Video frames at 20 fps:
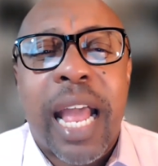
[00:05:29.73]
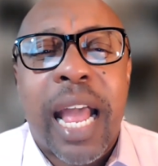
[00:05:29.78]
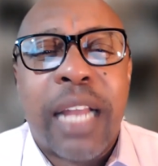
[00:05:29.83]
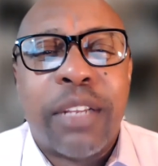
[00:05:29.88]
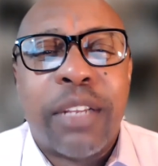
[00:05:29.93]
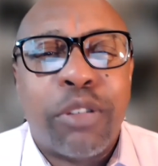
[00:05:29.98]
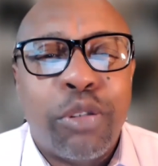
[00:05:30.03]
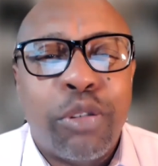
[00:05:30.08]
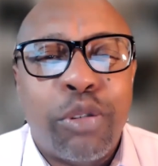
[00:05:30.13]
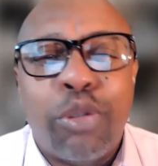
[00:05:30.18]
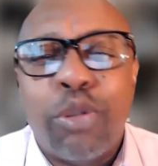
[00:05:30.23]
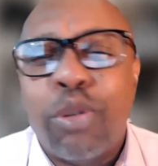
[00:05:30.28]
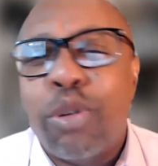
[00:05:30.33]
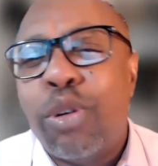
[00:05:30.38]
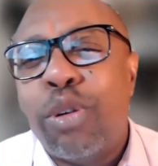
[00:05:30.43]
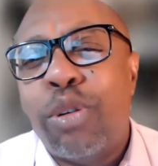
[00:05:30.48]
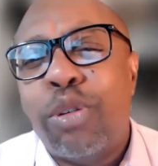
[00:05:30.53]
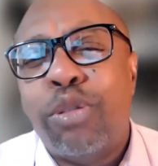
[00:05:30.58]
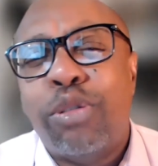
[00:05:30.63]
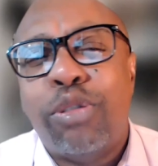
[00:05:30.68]
as
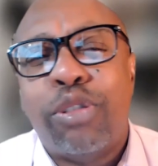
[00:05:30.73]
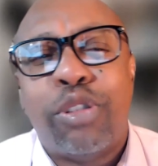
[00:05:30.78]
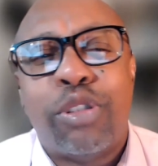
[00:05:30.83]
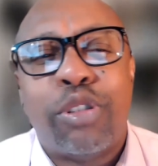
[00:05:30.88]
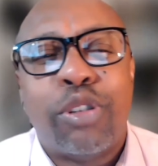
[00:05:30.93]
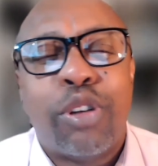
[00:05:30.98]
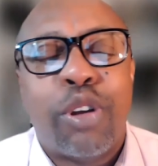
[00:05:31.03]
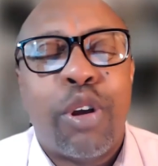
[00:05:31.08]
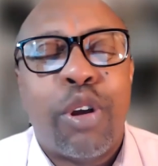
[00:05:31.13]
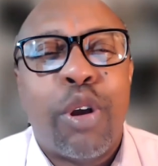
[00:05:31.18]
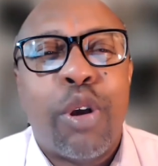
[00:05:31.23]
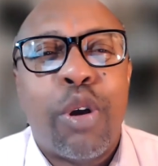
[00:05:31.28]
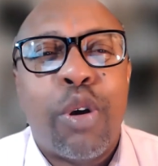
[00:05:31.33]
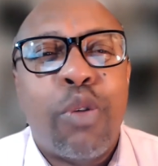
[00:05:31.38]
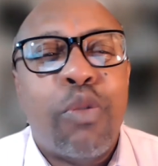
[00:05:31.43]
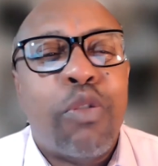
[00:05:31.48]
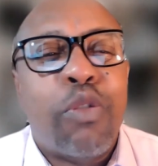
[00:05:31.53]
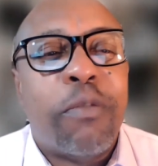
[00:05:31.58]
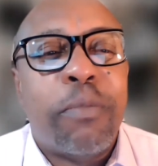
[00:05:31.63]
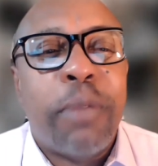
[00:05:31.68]
those
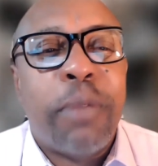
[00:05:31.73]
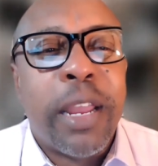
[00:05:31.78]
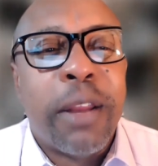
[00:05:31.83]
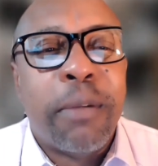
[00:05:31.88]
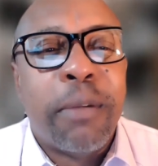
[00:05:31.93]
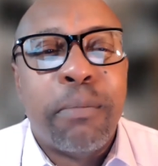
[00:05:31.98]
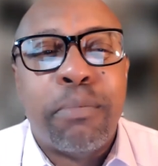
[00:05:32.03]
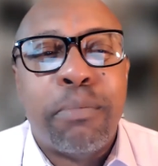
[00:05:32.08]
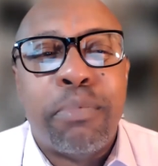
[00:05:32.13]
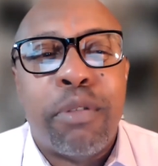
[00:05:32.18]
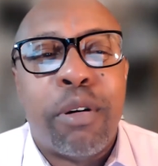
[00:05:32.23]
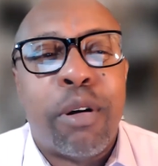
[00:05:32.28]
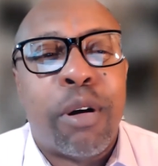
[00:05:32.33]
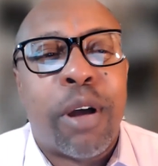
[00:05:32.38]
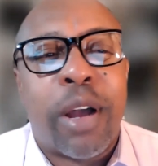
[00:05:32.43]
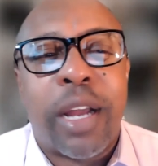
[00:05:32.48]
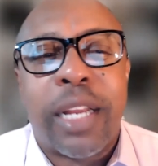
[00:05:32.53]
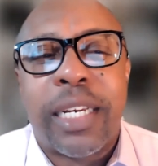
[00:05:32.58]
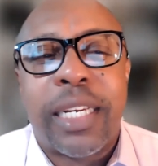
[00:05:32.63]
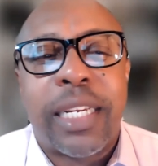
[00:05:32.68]
who have been
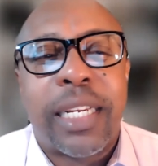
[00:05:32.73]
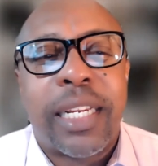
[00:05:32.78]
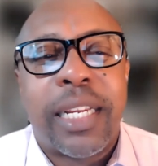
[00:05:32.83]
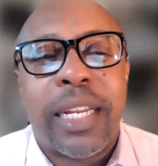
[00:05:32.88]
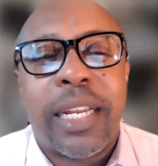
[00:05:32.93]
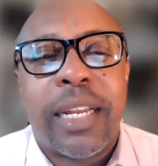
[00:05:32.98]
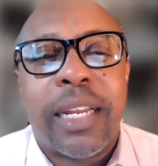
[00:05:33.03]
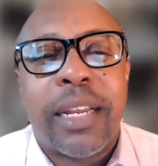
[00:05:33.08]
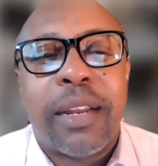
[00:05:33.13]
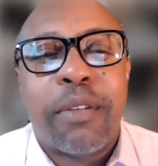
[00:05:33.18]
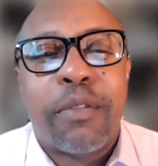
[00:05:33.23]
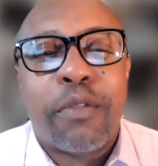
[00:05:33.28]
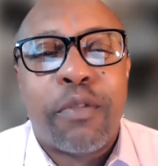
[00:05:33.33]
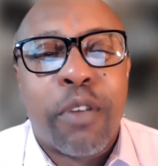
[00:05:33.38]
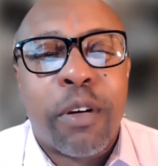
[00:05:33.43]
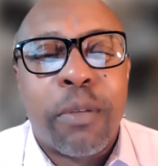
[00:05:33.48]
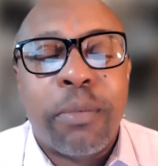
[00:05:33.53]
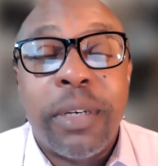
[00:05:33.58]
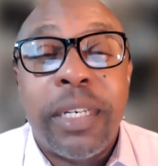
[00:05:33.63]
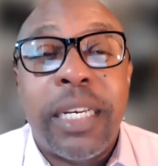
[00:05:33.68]
brought
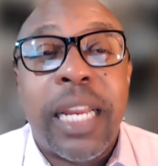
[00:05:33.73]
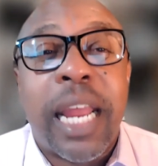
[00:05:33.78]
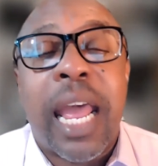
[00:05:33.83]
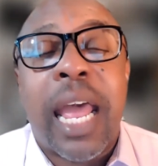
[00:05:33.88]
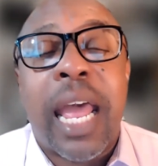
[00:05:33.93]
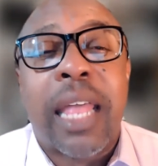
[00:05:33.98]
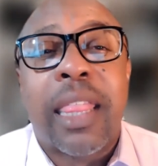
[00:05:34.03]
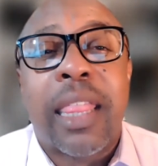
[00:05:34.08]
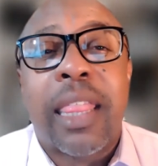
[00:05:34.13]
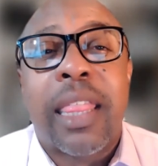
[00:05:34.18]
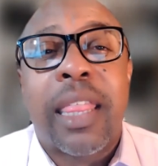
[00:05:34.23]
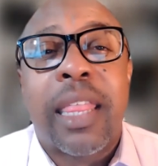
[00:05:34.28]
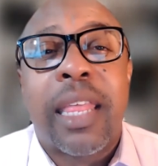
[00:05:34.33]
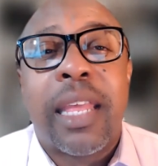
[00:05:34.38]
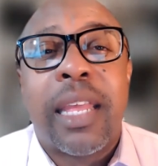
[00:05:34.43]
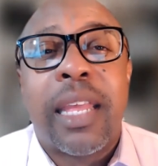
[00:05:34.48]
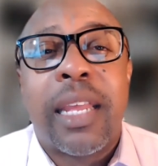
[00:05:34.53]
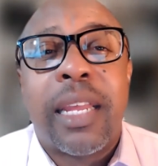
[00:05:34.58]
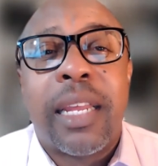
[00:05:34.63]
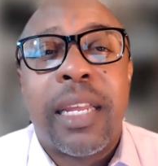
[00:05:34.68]
from death
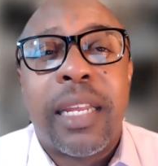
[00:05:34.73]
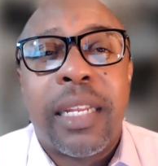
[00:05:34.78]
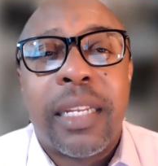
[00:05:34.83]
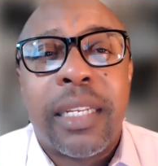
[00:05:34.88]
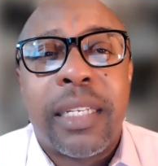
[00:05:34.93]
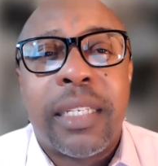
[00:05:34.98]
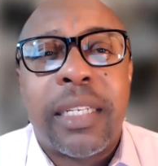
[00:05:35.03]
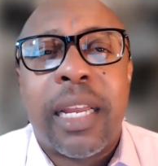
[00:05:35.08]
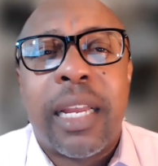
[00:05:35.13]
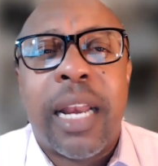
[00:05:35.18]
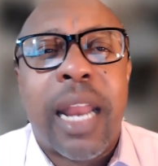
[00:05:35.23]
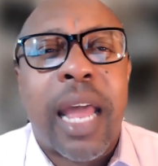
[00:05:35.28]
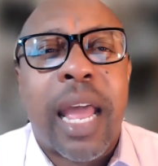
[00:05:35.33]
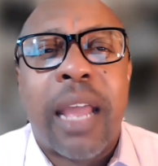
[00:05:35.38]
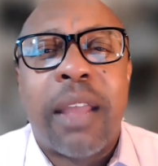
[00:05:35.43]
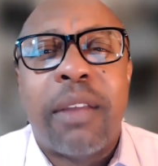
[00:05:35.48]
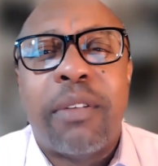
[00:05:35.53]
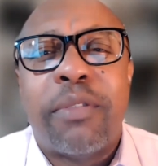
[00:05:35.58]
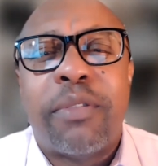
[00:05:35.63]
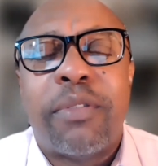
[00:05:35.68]
to
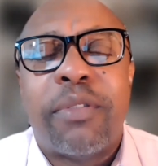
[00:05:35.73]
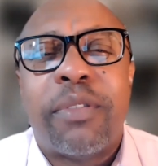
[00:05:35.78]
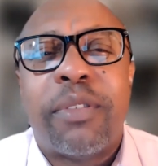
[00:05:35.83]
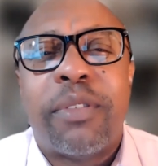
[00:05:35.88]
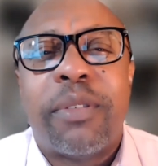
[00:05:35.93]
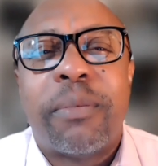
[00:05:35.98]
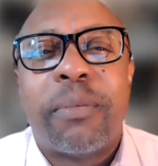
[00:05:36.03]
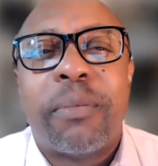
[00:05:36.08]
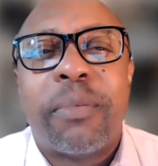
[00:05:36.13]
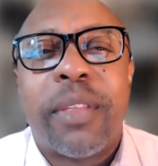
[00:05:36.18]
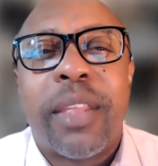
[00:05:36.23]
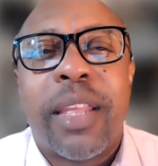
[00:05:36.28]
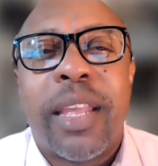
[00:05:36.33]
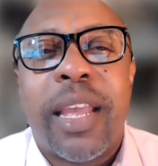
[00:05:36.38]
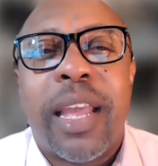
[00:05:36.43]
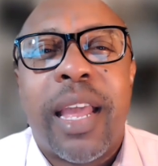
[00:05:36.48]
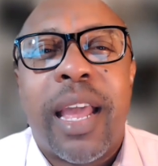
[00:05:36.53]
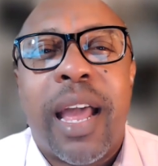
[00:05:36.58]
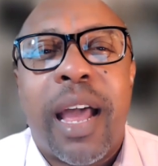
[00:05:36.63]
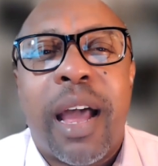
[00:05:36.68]
life.
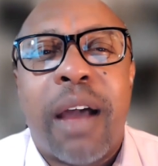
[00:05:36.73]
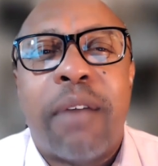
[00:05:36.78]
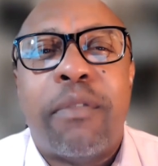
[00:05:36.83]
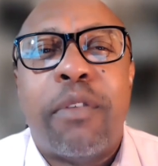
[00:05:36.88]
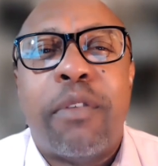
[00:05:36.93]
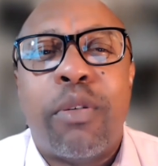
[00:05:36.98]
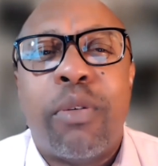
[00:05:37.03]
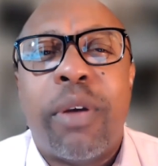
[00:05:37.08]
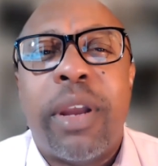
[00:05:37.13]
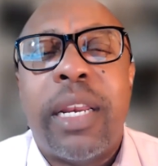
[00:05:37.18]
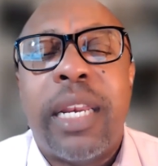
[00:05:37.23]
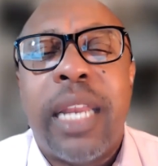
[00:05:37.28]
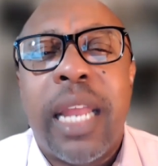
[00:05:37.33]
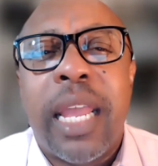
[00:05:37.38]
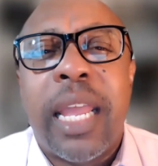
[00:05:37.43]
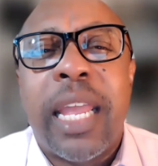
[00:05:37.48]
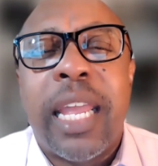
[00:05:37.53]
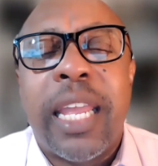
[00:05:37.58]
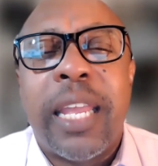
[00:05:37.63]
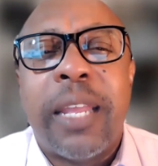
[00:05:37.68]
Have a great
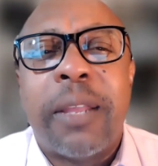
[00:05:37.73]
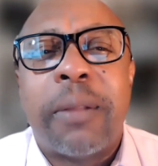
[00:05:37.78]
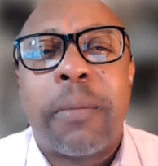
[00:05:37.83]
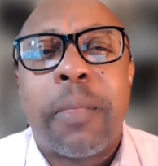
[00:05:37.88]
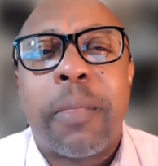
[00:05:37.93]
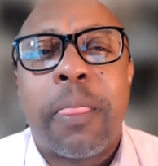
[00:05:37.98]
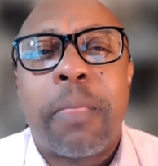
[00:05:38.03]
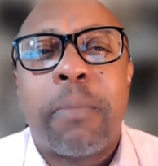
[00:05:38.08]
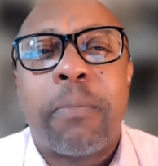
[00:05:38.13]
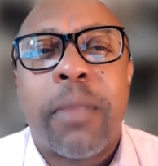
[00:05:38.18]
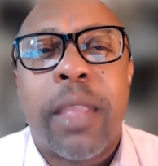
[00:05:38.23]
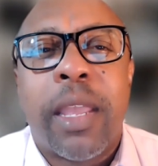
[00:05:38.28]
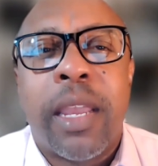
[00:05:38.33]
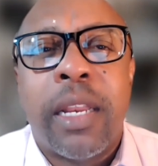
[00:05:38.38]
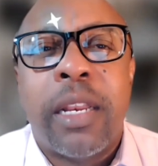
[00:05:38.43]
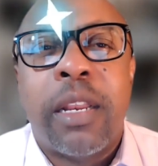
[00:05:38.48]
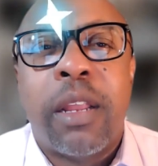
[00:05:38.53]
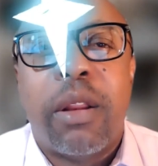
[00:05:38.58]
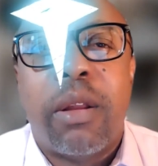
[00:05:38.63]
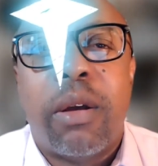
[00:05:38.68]
day
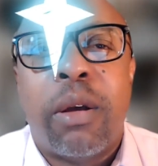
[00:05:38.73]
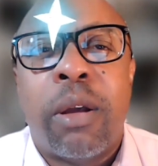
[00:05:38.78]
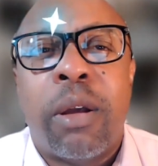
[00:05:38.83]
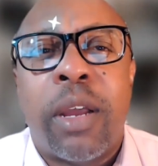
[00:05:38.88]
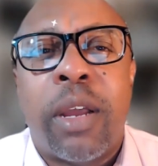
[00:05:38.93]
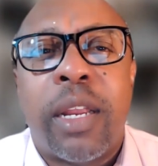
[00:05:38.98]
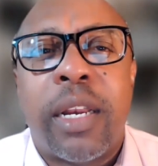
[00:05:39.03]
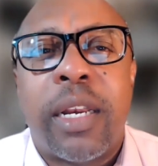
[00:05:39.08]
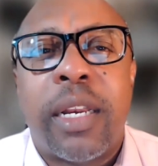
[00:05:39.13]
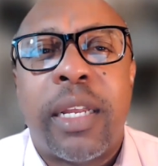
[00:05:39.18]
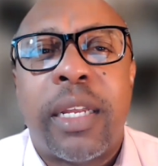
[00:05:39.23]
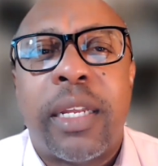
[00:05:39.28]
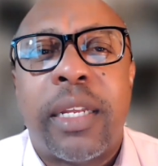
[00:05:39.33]
in the Lord.